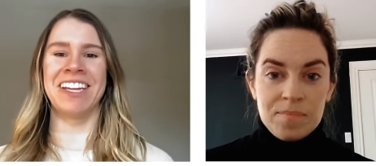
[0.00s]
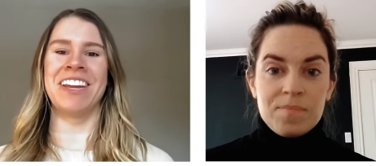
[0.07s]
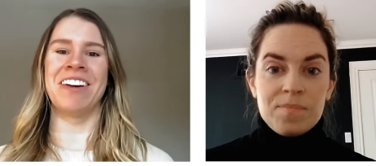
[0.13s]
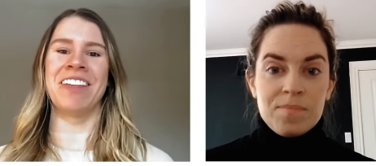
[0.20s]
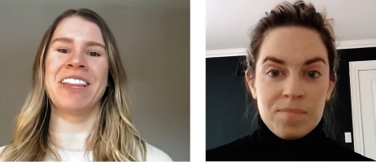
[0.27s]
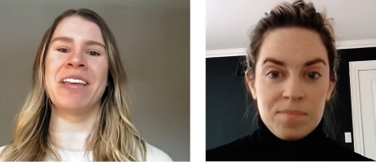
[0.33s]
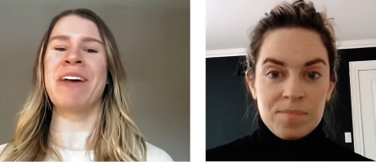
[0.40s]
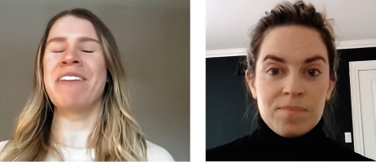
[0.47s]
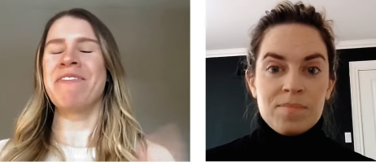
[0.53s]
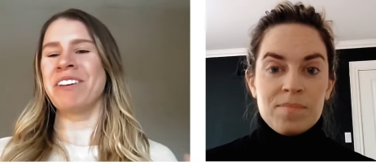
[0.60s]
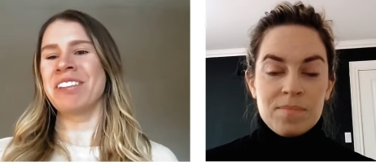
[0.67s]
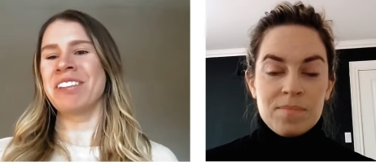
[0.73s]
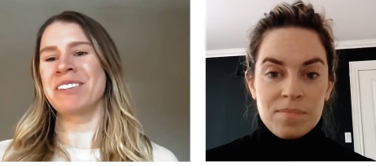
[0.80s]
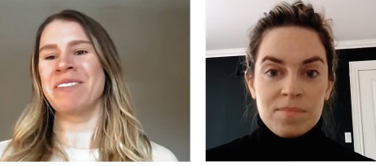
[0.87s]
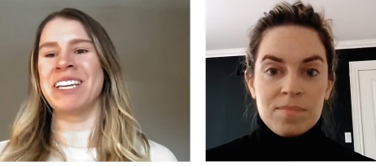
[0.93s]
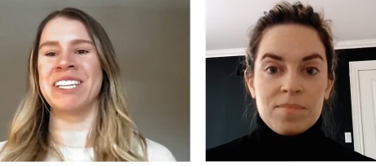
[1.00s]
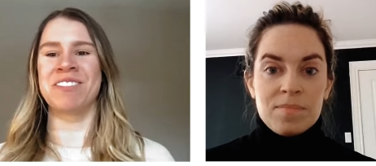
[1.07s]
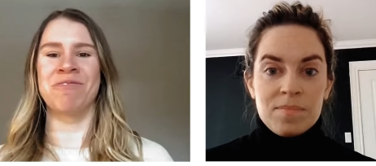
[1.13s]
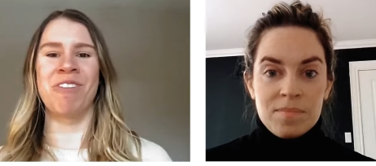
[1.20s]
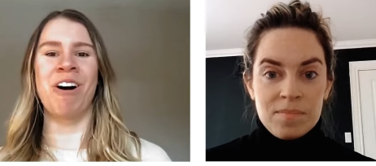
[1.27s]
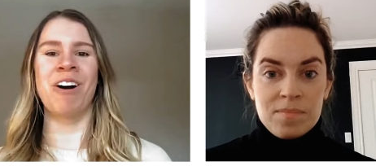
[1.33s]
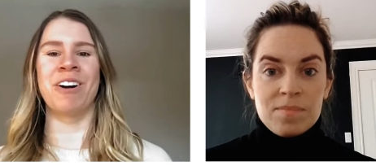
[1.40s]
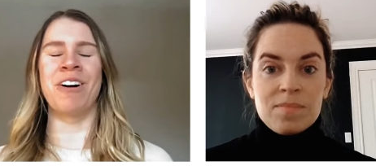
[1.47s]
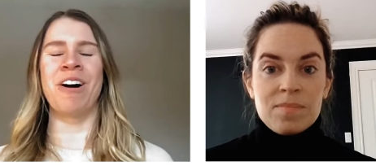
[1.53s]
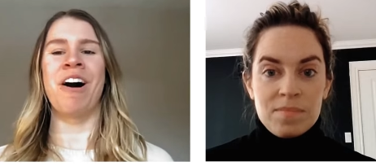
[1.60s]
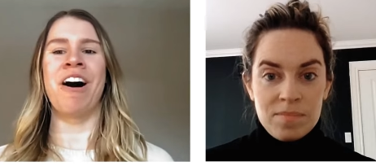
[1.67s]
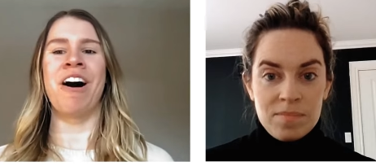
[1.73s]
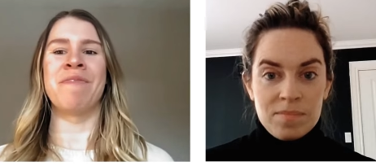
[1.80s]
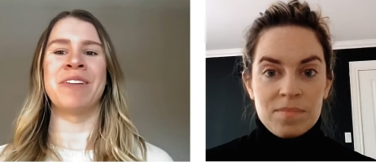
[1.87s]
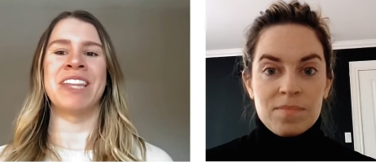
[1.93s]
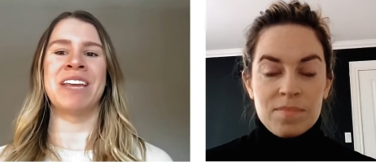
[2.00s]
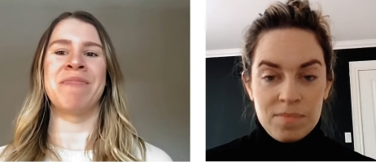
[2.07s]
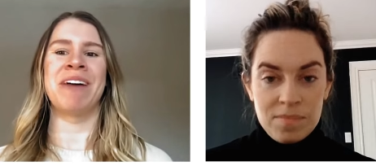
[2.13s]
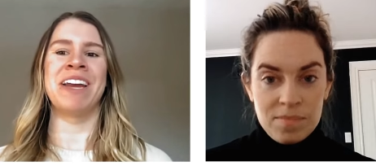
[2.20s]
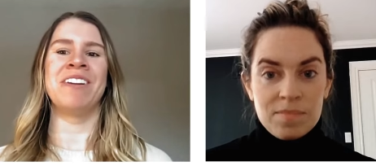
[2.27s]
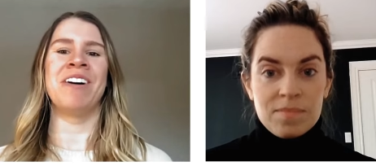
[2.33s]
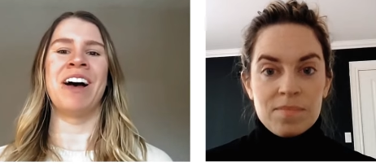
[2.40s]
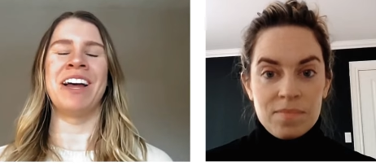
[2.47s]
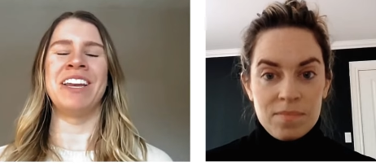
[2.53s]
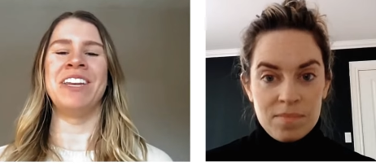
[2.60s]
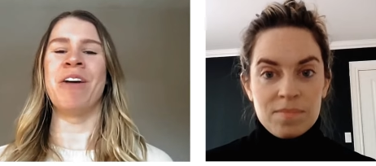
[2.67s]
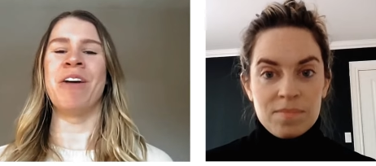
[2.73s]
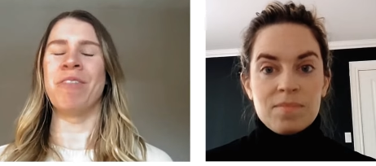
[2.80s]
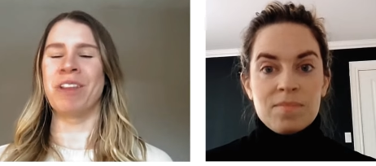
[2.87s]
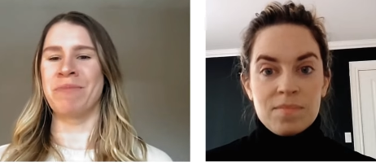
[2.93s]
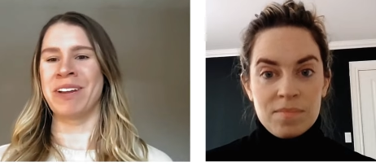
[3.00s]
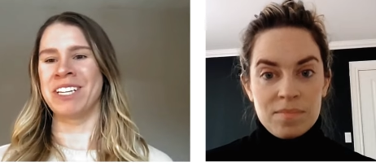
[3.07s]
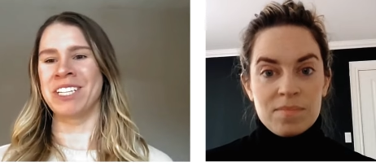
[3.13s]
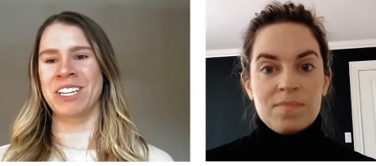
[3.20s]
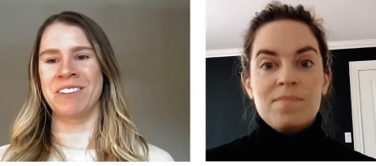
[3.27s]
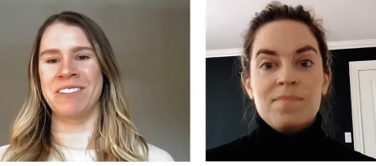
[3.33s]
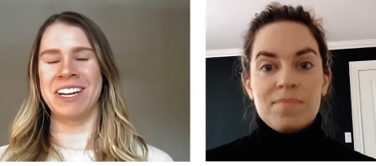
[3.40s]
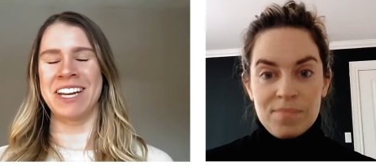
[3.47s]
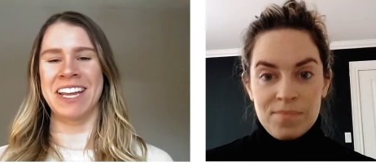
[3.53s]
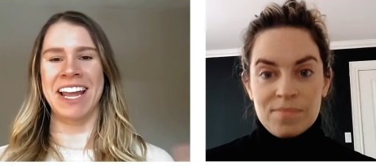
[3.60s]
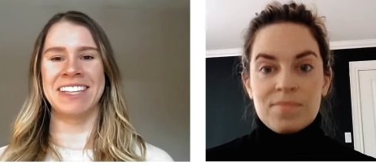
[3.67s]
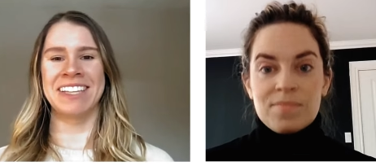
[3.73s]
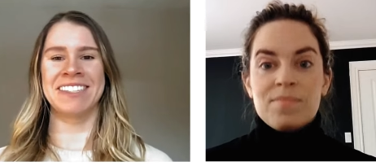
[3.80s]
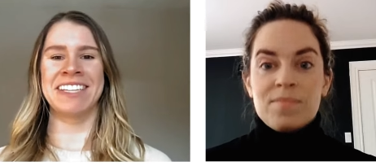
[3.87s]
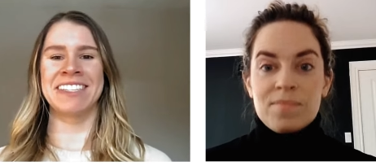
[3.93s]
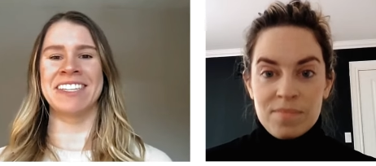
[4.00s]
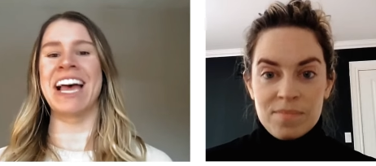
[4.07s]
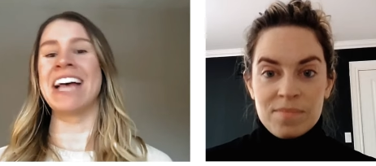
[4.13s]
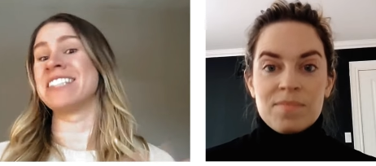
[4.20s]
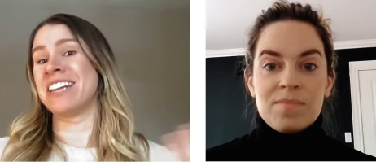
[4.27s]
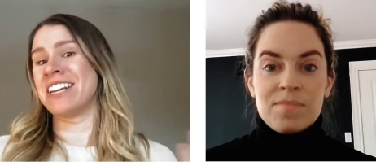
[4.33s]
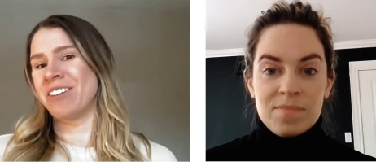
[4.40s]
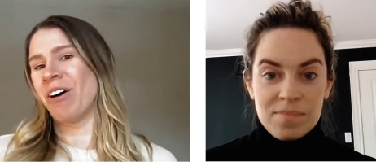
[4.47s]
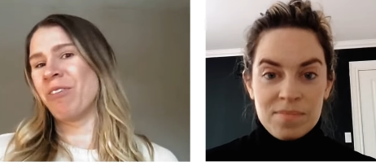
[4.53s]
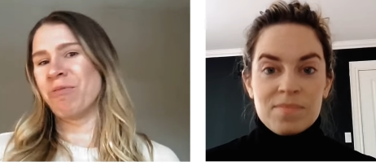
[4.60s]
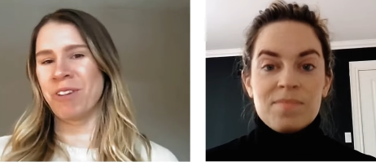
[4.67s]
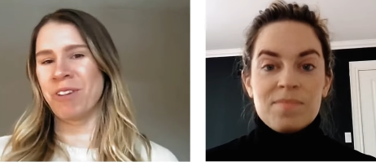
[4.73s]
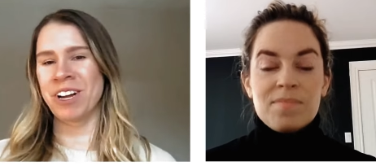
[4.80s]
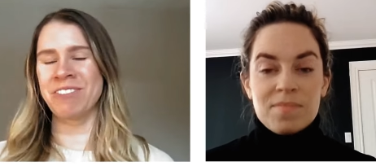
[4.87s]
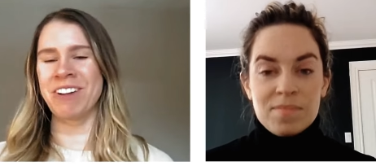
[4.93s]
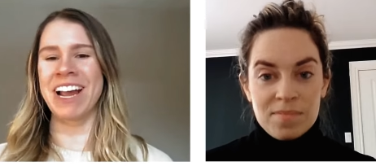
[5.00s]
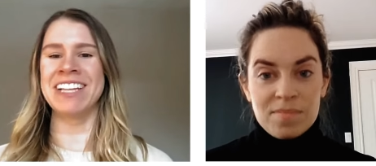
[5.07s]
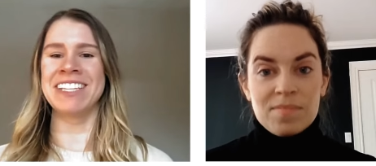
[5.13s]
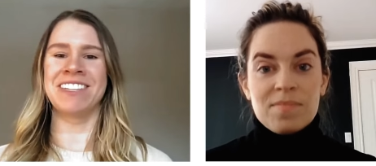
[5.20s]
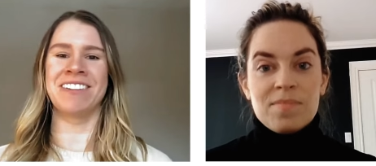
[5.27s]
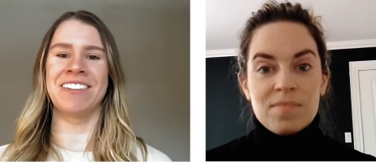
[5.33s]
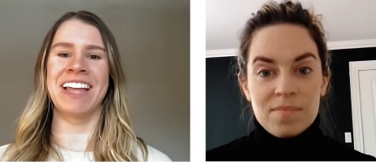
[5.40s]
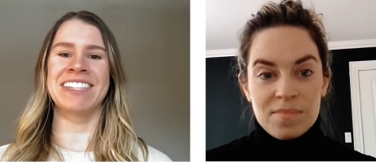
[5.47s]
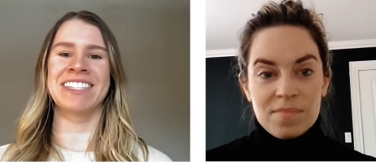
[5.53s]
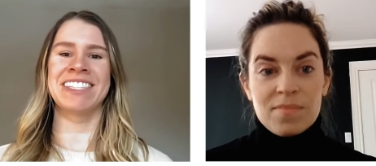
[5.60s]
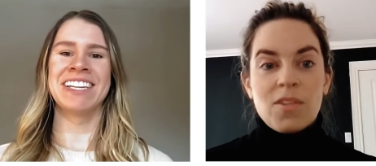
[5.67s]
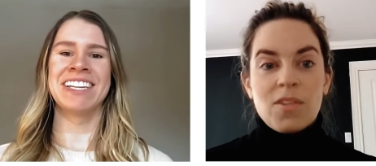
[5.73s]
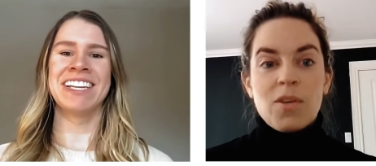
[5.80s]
Speaker 1: Like, like they might feel that something is wrong or off, but they might not know they're being discriminated against as, as an adult would, right? So that's